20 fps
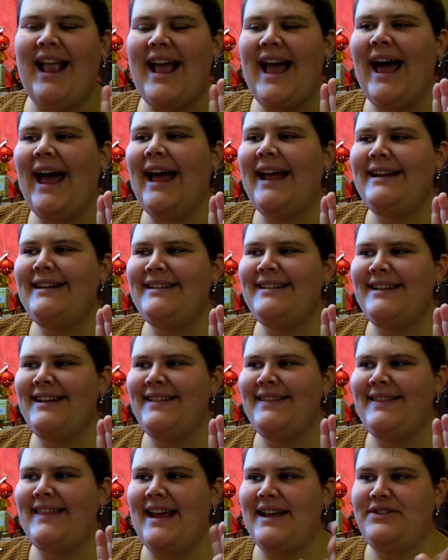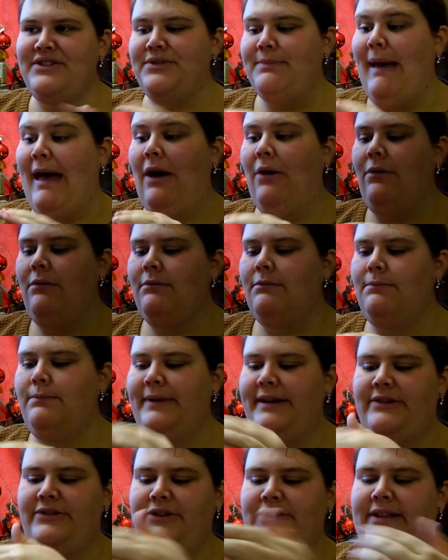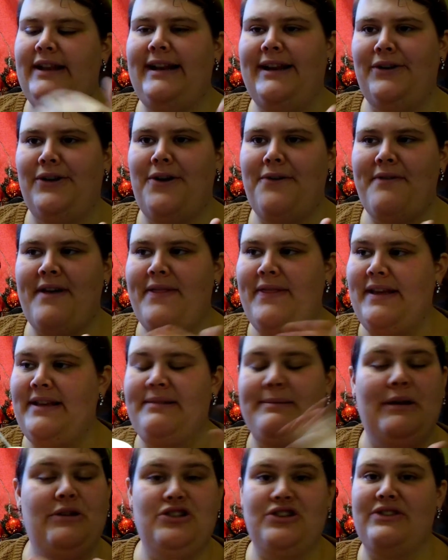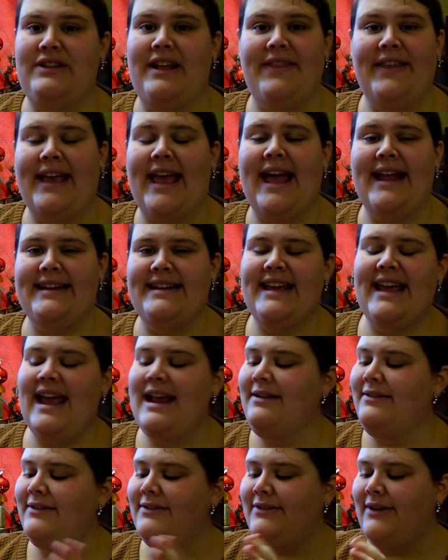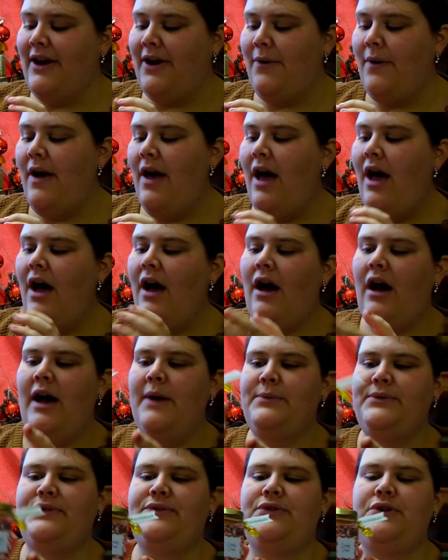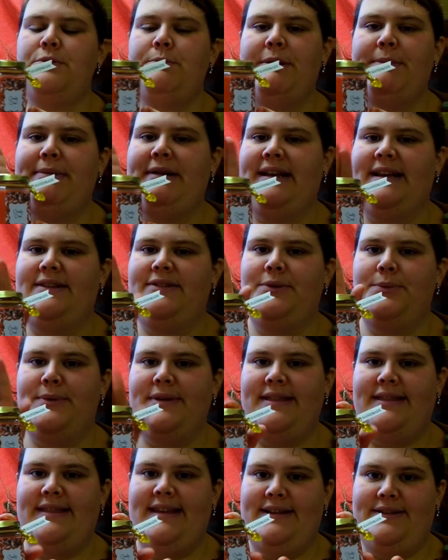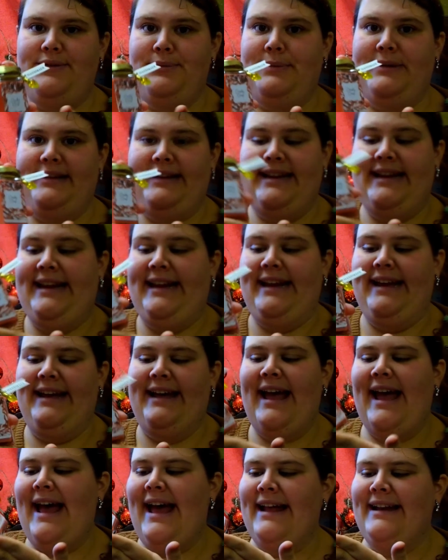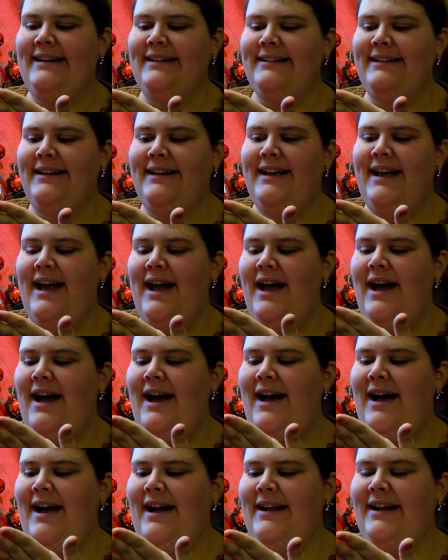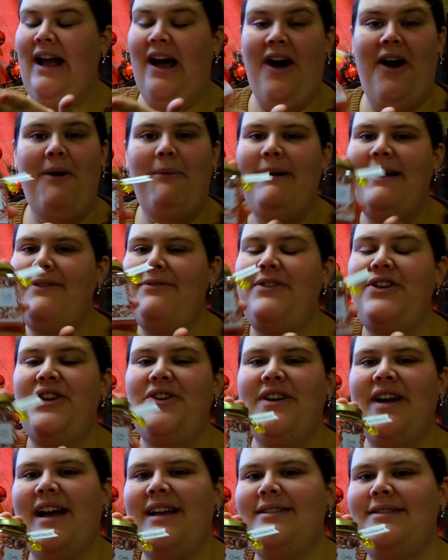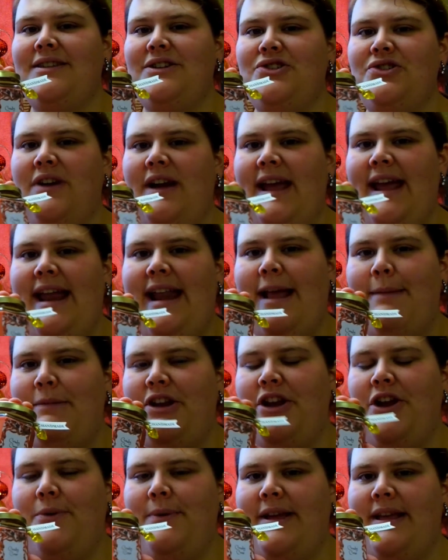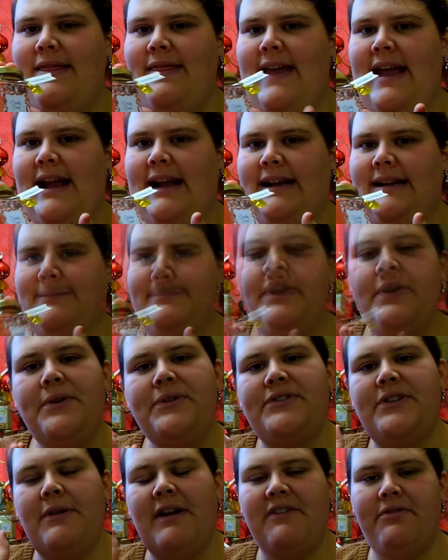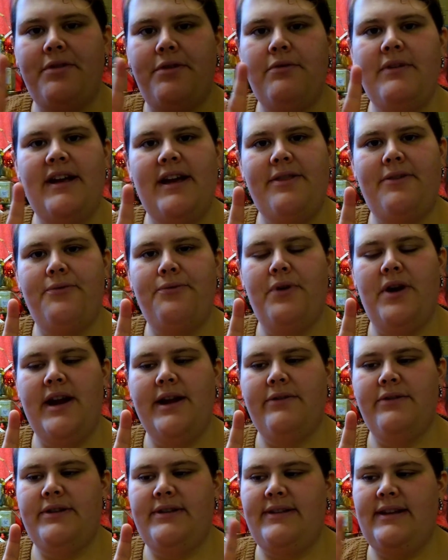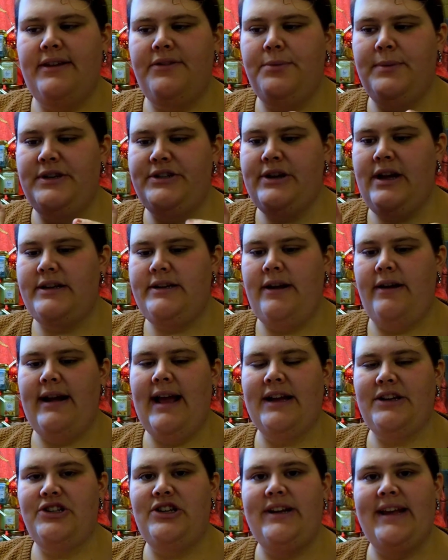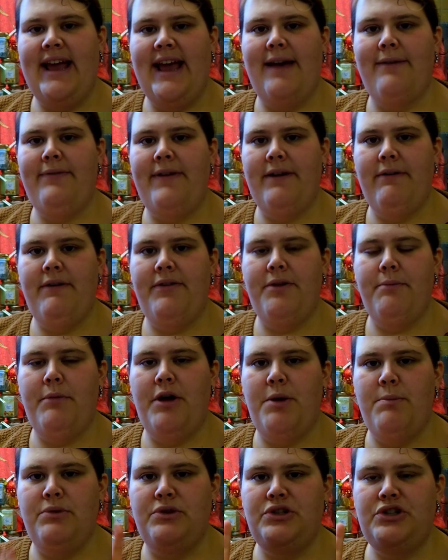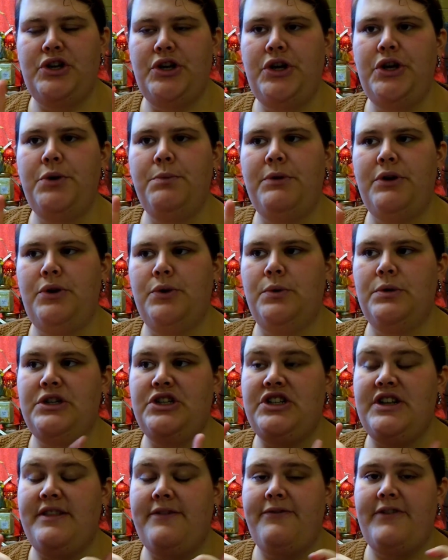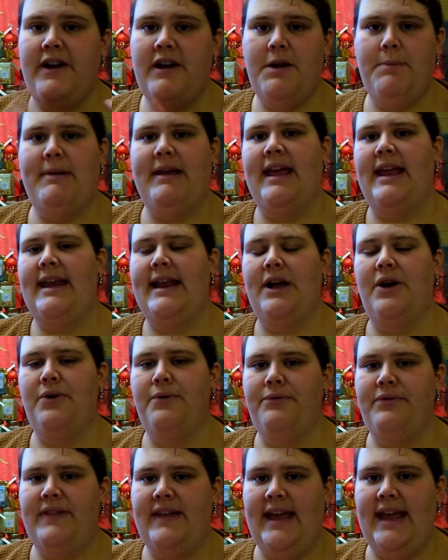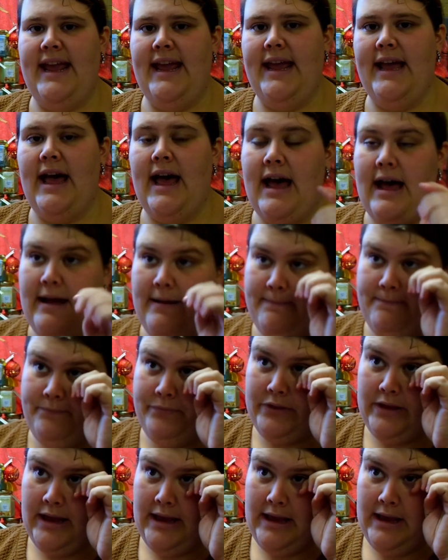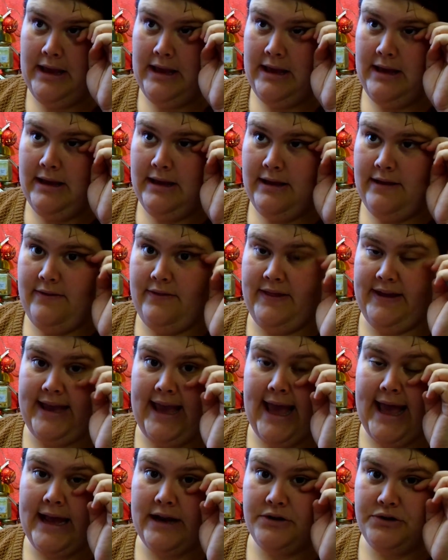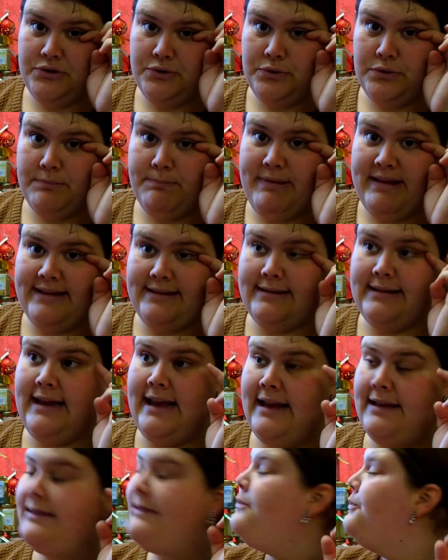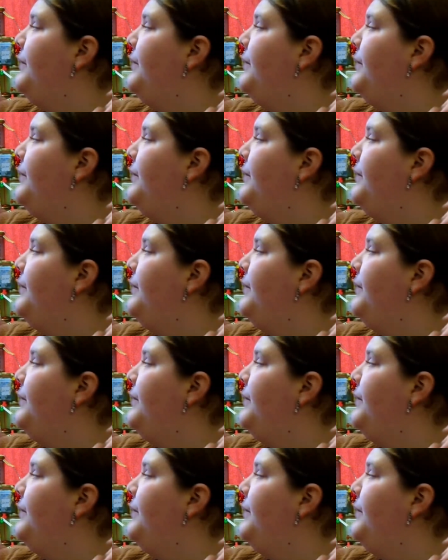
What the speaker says: and they smell, we took the lid off and they smell just like the candy canes. So I was super pleased with this one here and can't wait for you guys to try it and let me know what you think. We also have three other fragrances which I don't actually have here at the moment. Two were launched at the very beginning of the candle business,